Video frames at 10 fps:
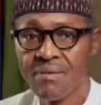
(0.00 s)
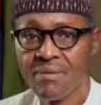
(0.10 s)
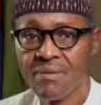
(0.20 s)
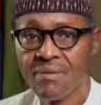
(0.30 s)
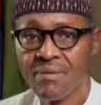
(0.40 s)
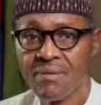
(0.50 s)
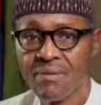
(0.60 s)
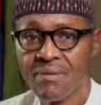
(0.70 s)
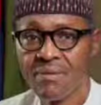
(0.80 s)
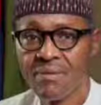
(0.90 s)

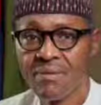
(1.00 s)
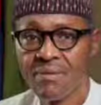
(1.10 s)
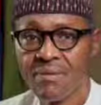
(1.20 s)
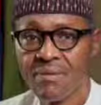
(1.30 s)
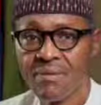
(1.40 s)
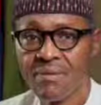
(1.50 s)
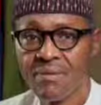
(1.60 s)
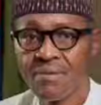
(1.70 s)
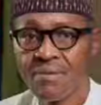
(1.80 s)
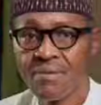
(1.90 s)

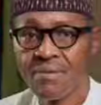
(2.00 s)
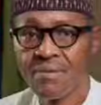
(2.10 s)
[no speech]